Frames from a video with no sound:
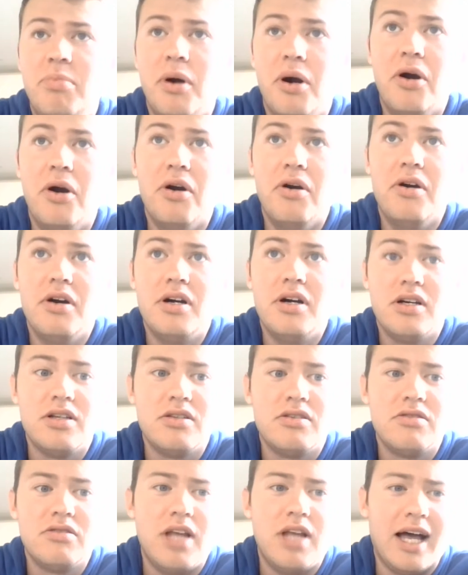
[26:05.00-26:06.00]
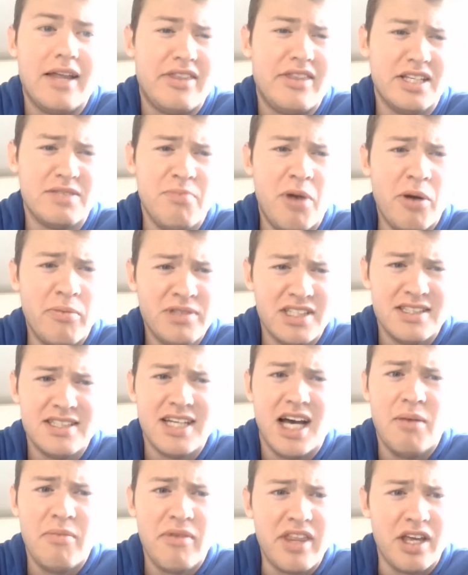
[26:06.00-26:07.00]
But at this moment in
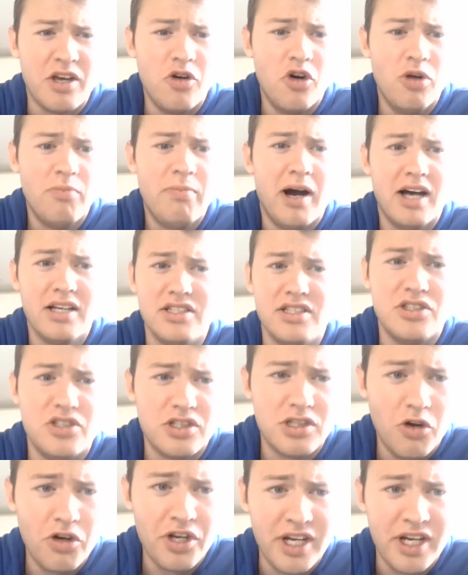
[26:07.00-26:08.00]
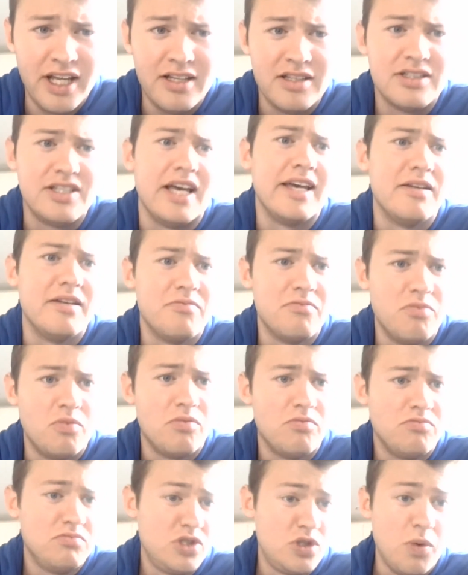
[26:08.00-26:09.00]
time, I think all parties just looking at it and saying,
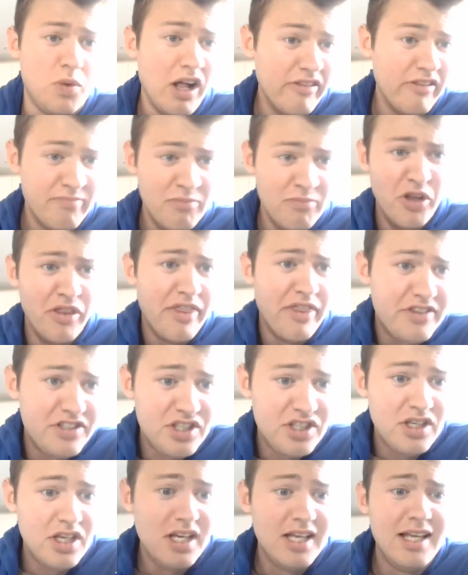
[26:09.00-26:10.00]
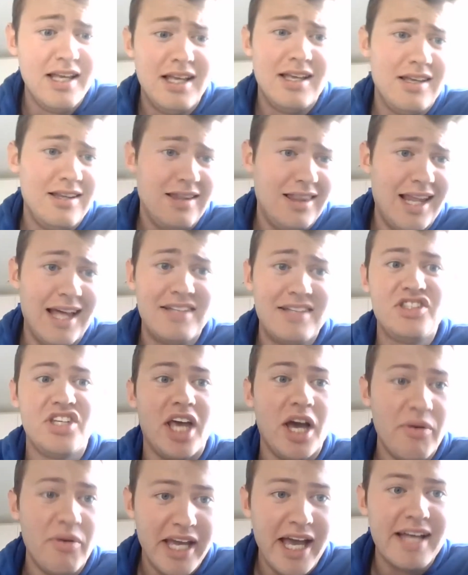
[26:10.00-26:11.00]
12 months, let's see
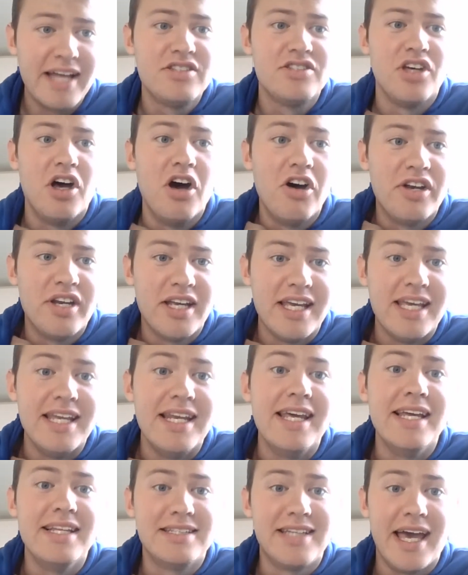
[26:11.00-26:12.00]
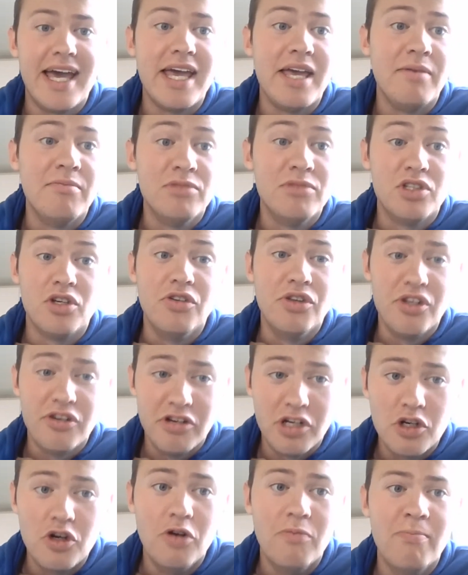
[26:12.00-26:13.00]
how he gets on. He needs games
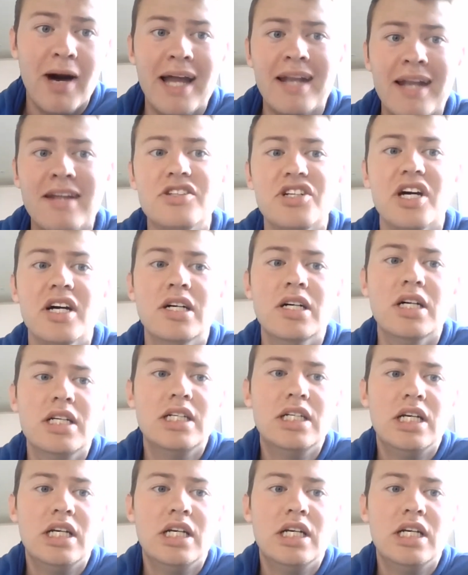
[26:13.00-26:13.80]
under a good manager.